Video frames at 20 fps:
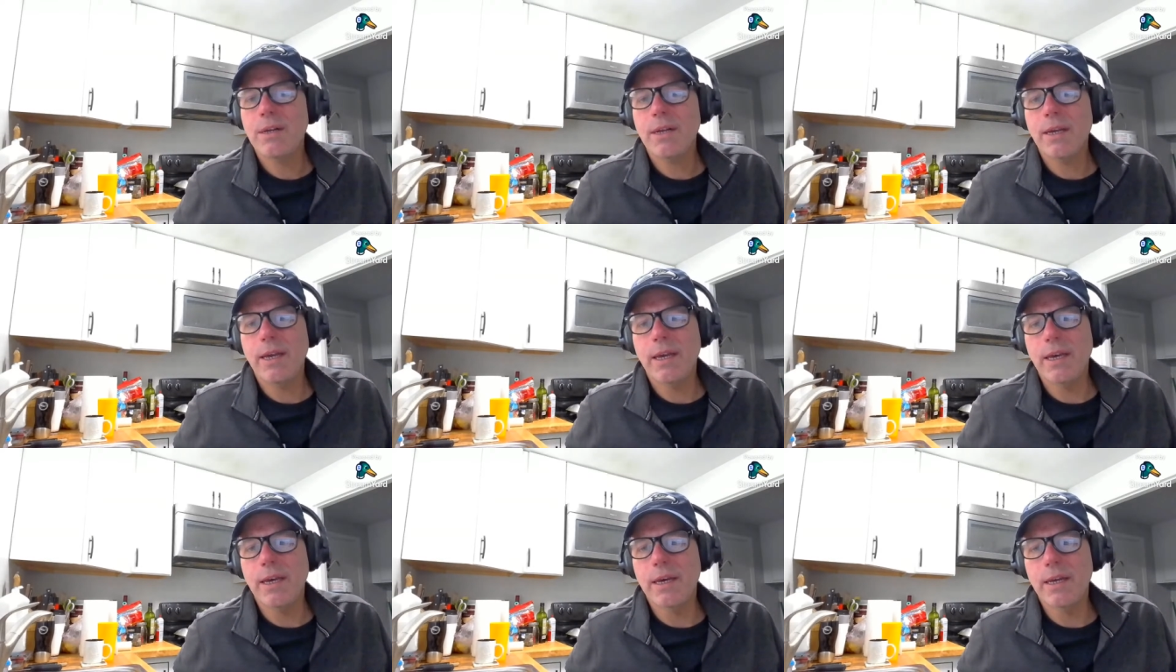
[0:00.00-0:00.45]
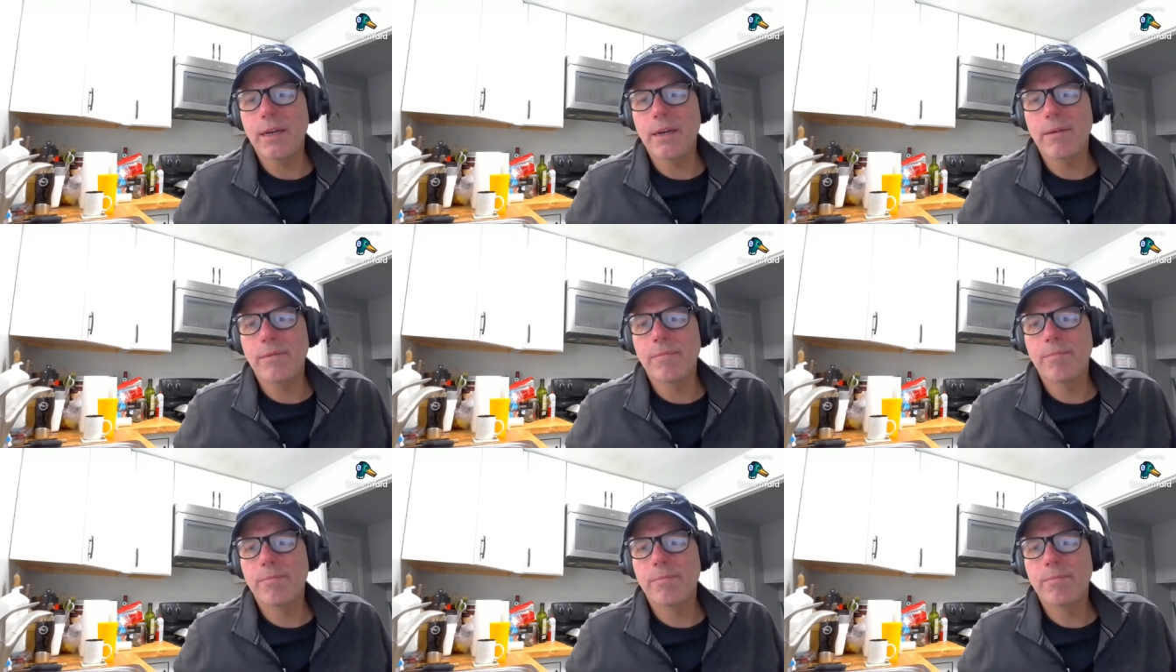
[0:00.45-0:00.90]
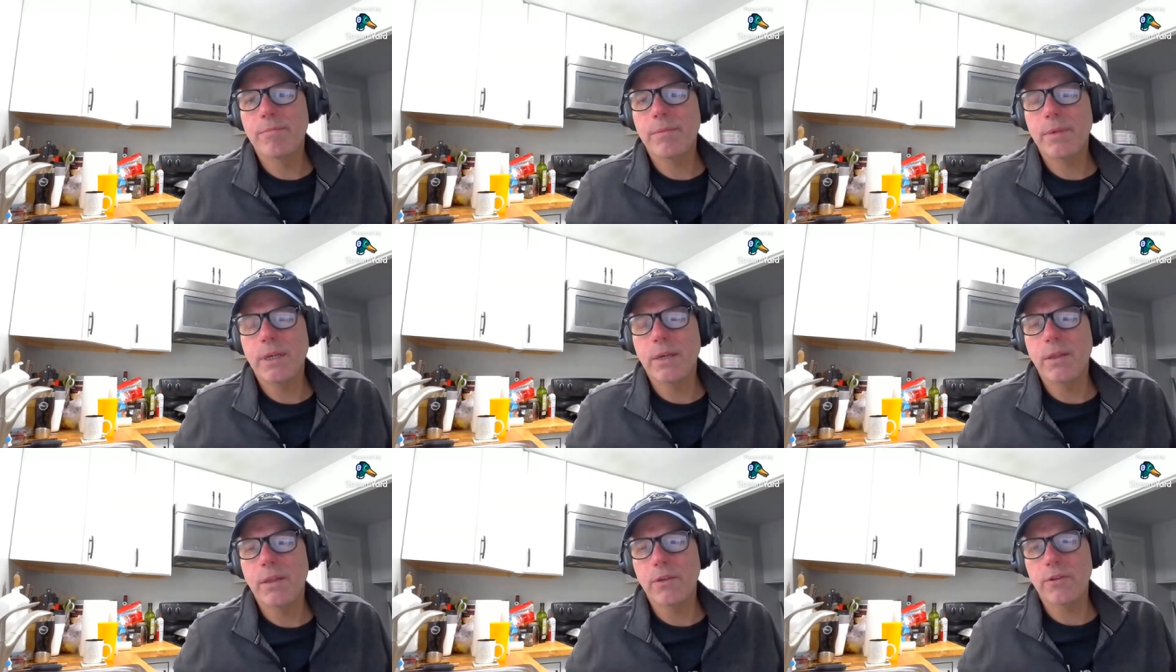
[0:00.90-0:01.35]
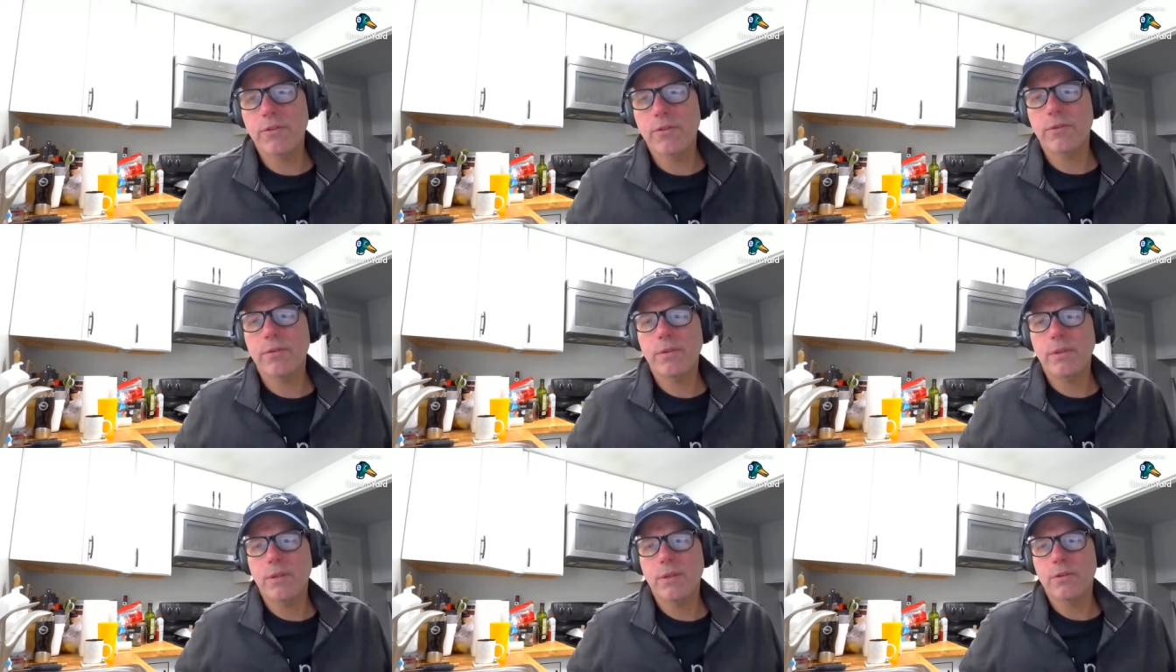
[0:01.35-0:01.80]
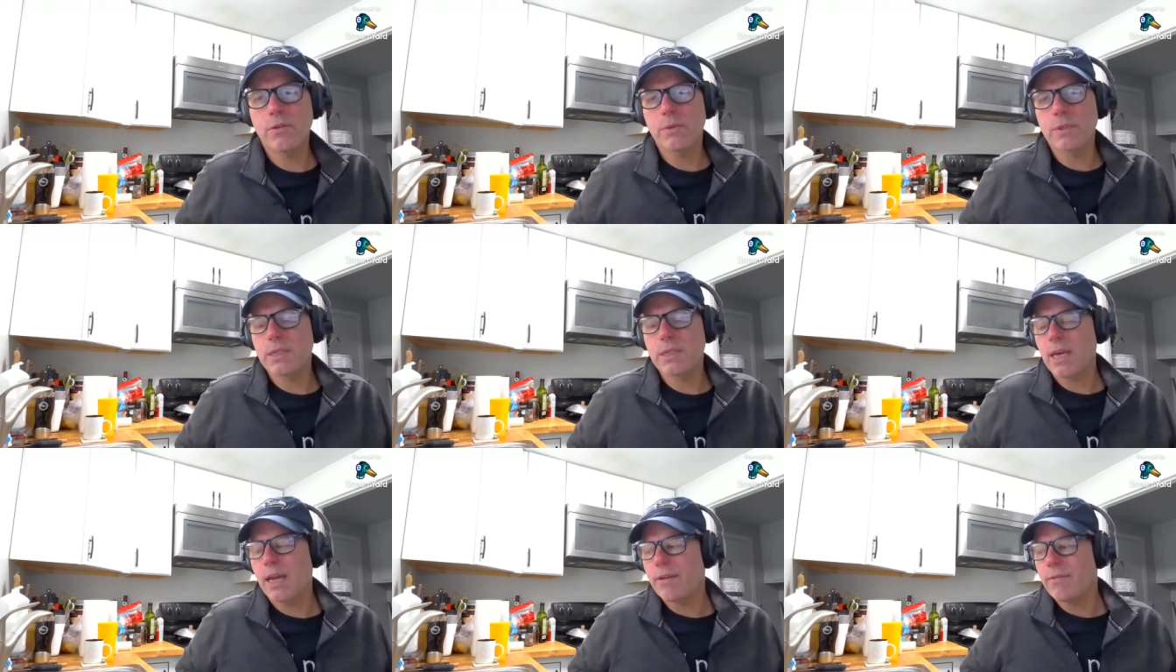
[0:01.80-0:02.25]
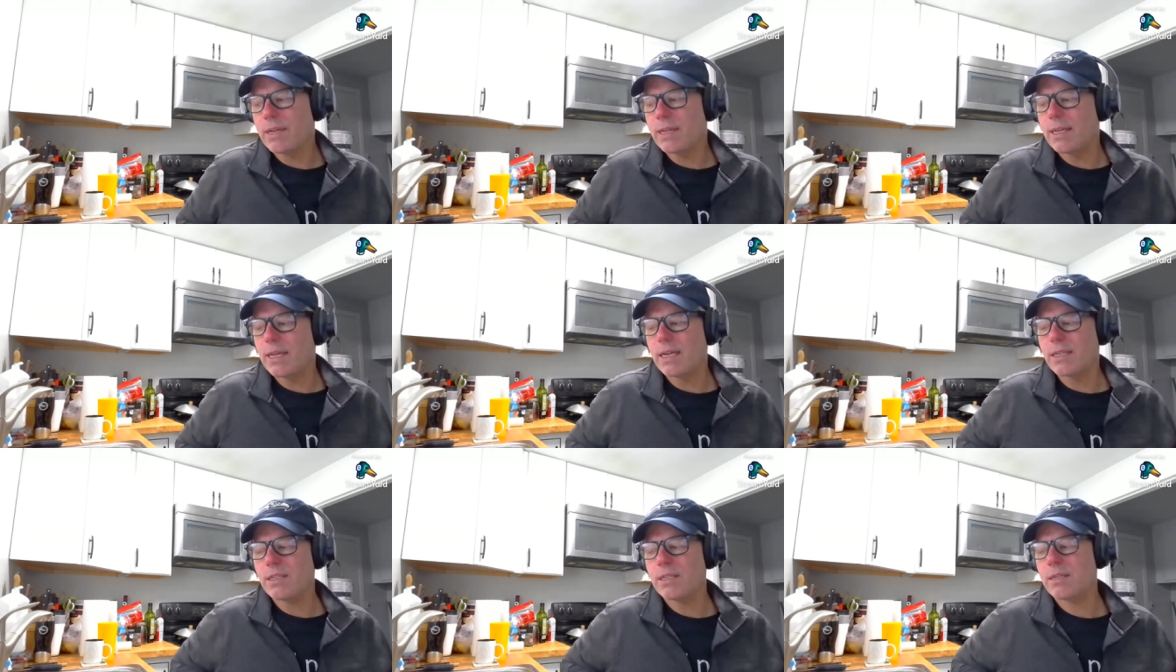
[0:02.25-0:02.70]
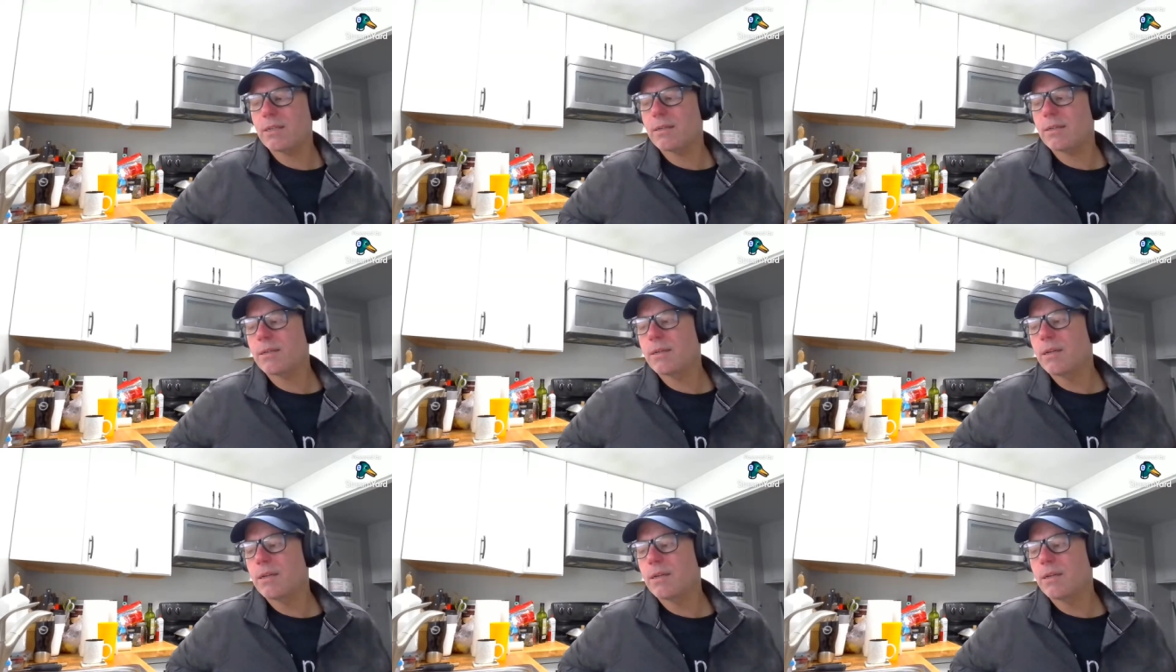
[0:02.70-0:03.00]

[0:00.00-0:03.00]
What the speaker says: And this was kind of a test